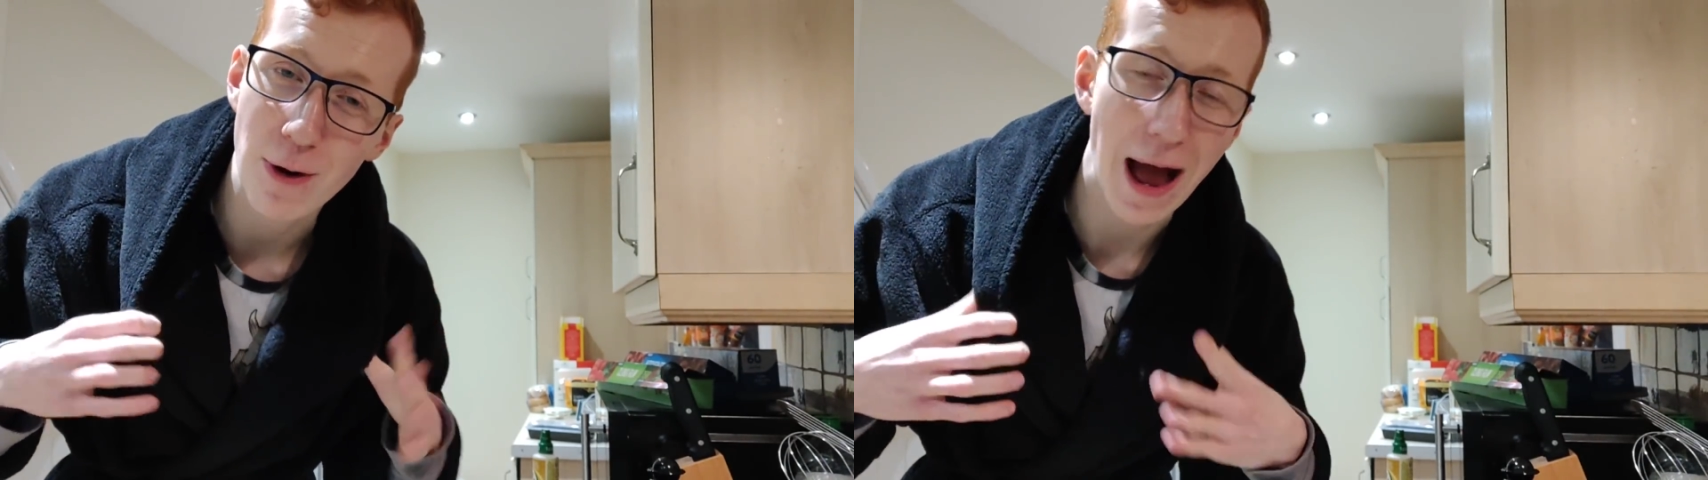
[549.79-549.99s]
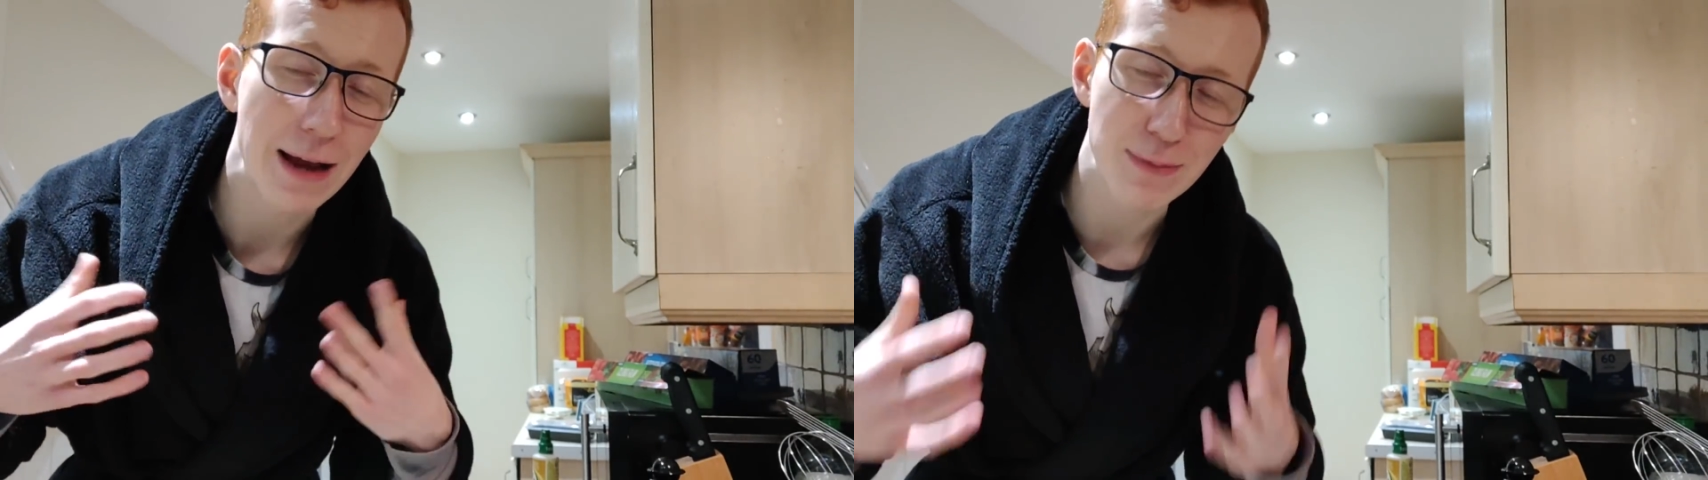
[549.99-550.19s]

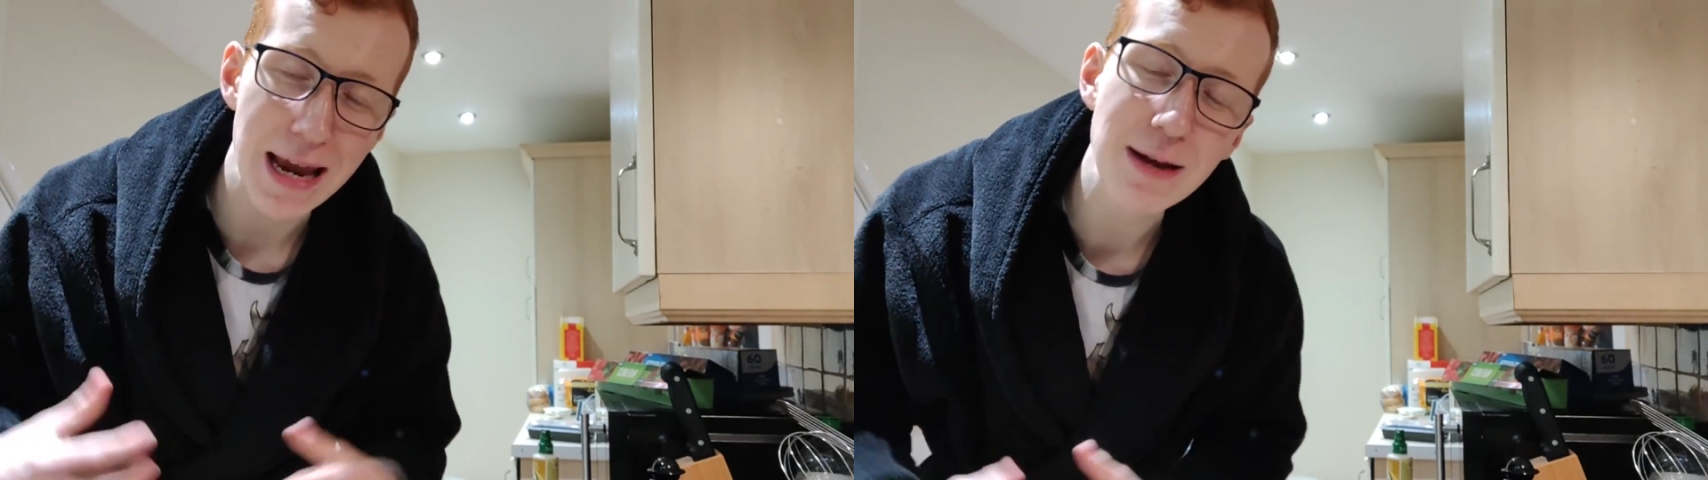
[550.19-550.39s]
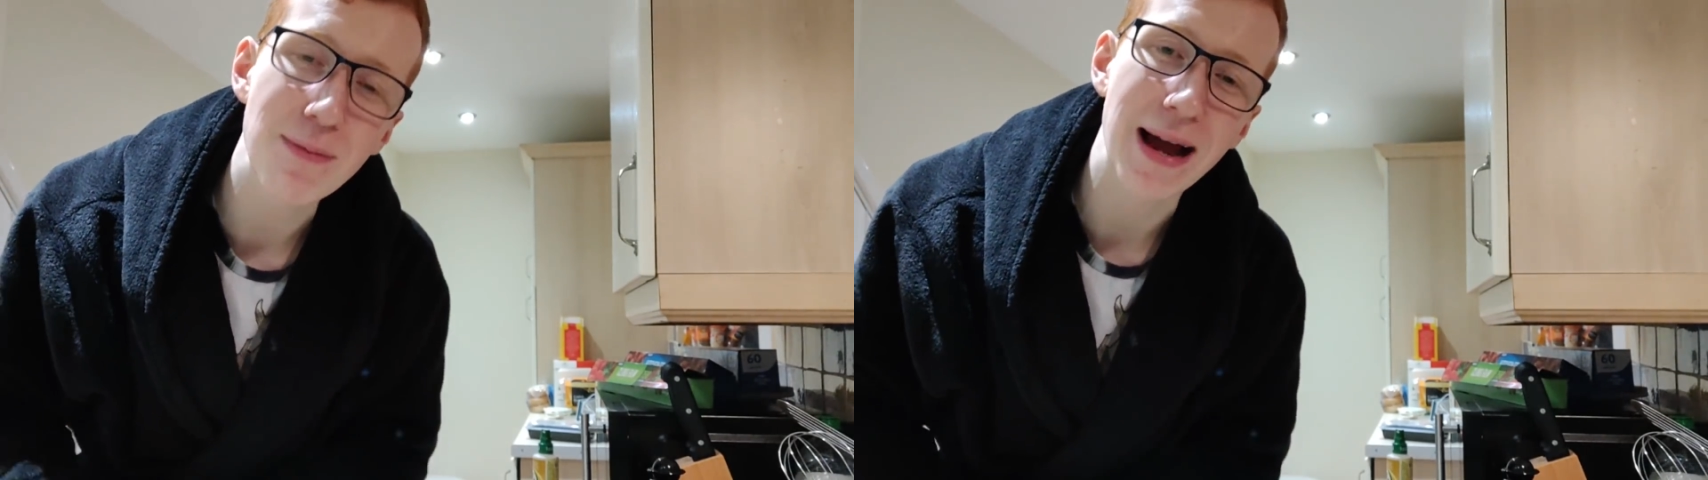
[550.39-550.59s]
I'm
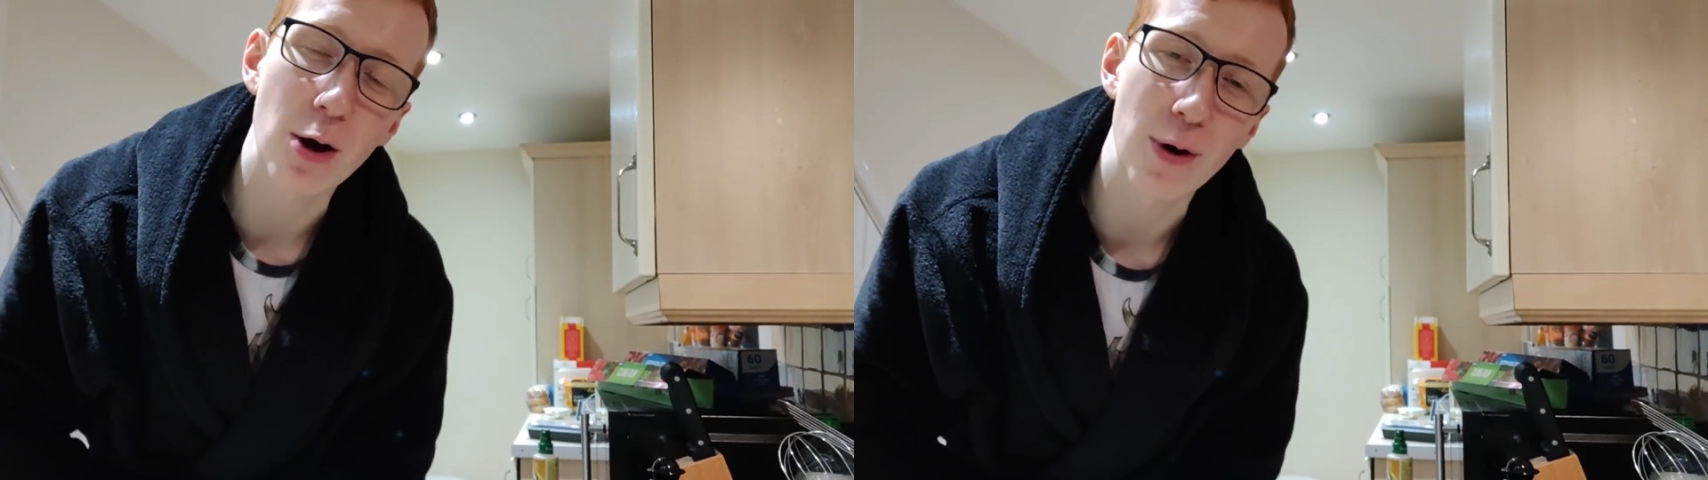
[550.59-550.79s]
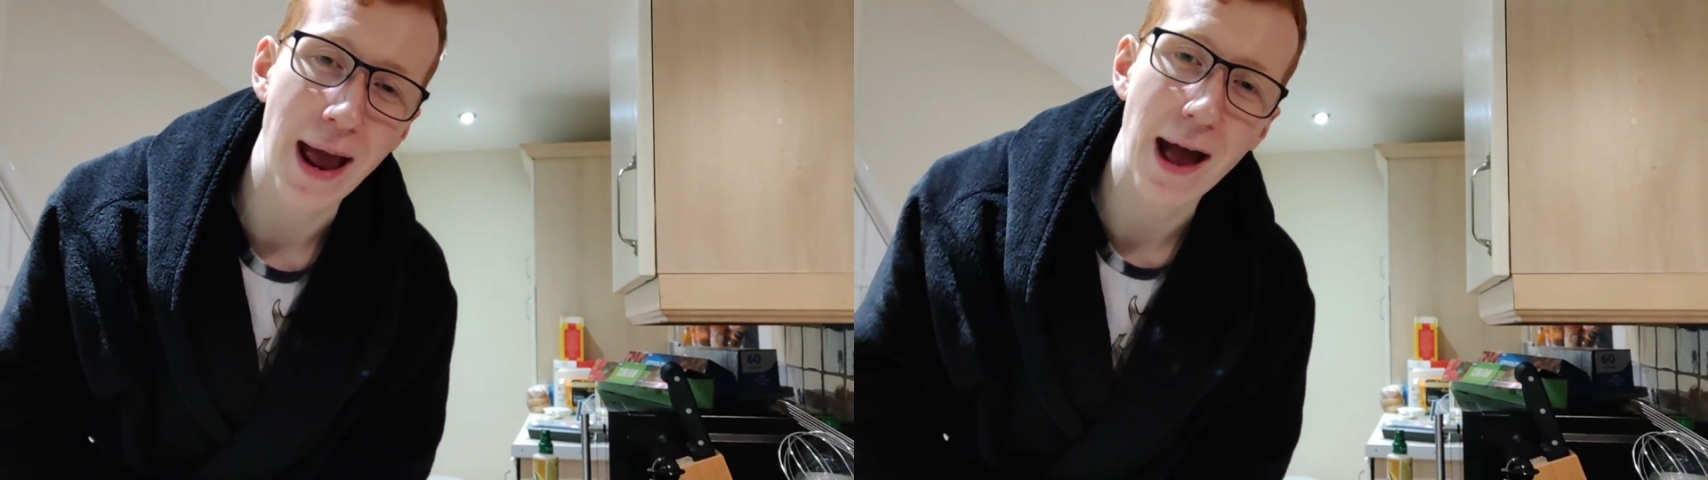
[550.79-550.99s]
in my own
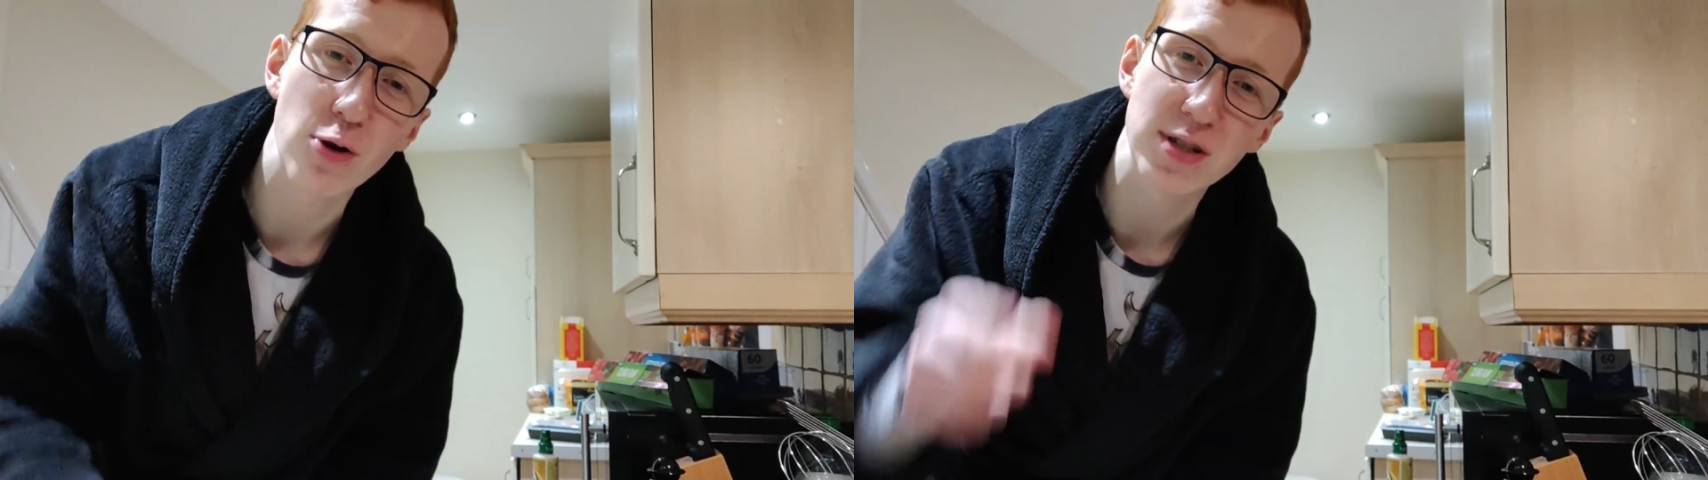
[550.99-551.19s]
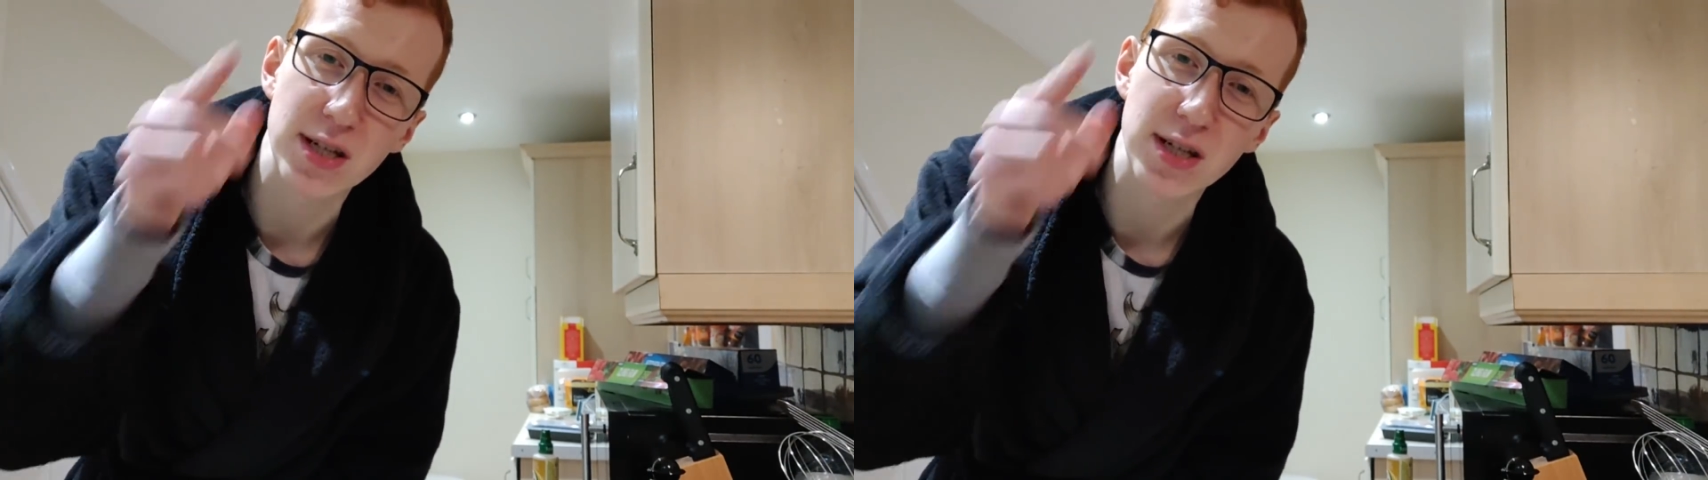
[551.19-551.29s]
house.